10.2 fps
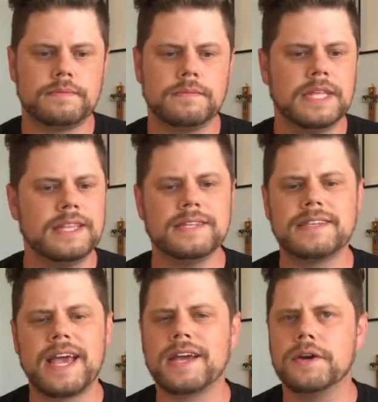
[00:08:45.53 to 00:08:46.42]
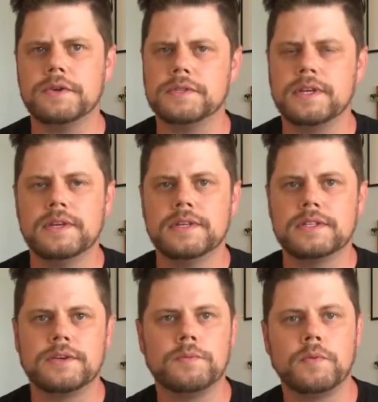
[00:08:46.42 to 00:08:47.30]
This echoes
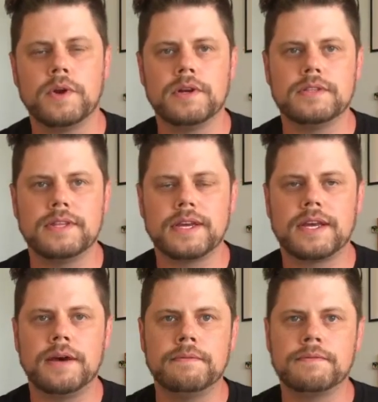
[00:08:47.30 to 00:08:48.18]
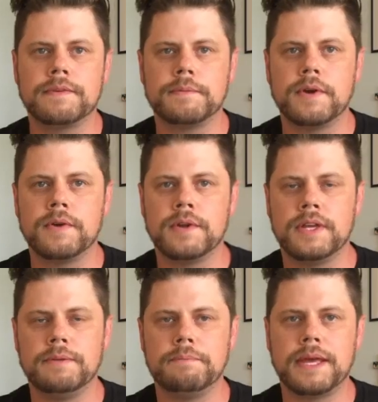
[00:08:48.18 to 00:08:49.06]
some words that come from
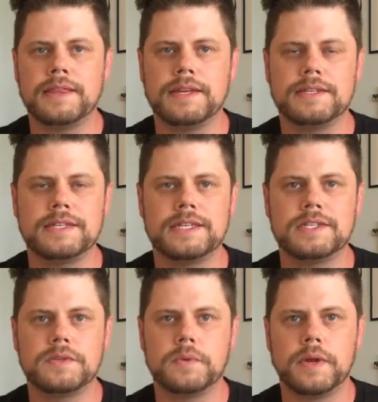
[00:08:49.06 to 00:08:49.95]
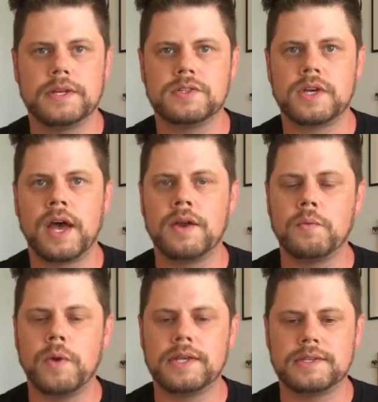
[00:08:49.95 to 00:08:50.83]
early Methodist history and John
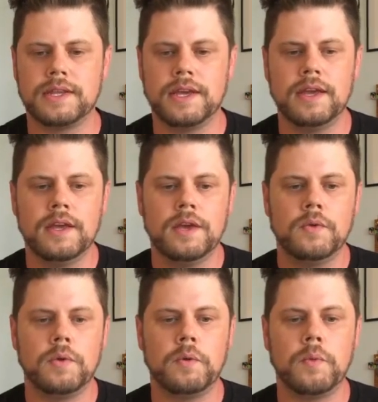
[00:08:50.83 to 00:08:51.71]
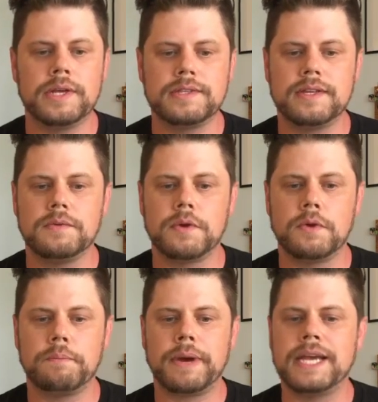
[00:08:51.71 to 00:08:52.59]
Wesley, when Wesley
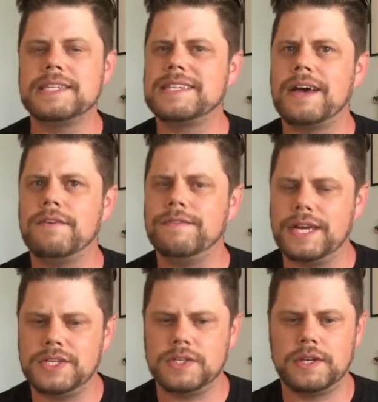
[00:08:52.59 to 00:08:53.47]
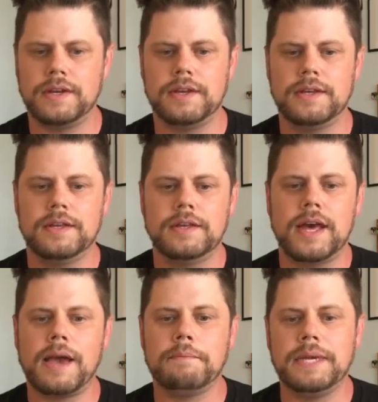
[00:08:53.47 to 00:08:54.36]
wrote, "By salvation,
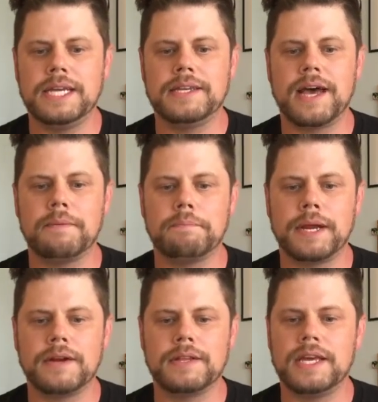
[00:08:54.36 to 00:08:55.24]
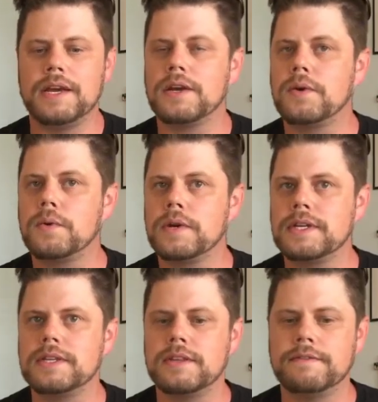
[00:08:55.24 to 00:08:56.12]
I mean not barely according
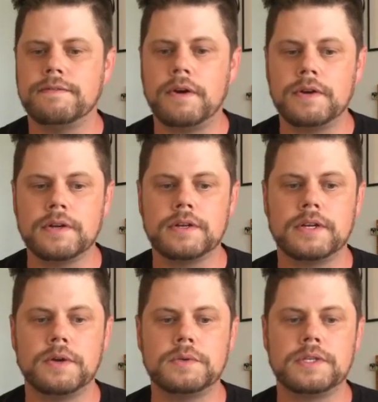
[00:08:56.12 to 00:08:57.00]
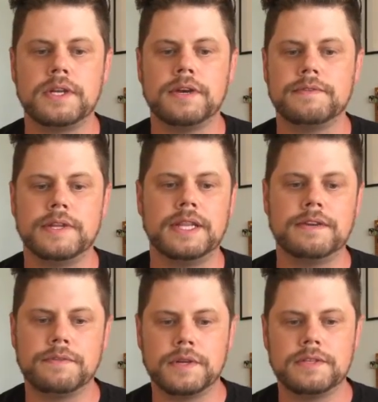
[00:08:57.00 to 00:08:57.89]
to the vulgar notion of
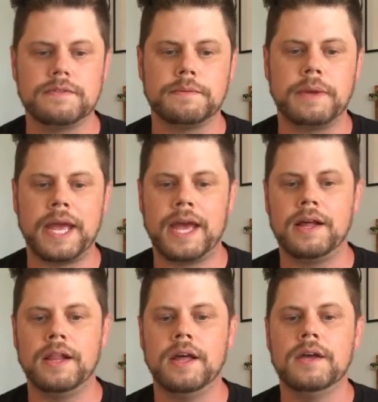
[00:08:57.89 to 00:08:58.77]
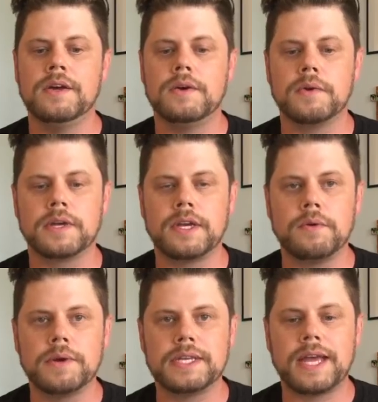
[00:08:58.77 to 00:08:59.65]
deliverance from hell or
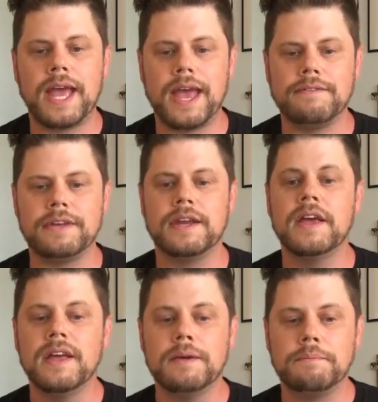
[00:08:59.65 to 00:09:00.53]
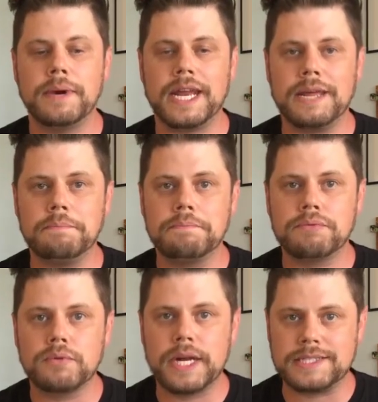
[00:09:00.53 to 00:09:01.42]
going to heaven, but a
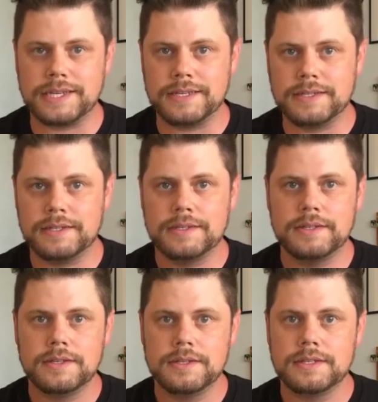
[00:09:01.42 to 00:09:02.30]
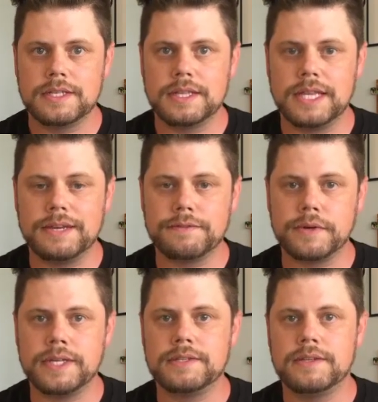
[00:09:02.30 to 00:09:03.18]
present
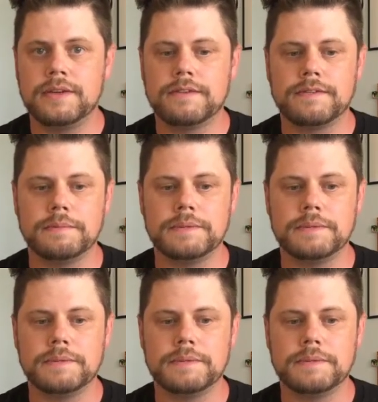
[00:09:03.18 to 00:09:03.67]
deliverance from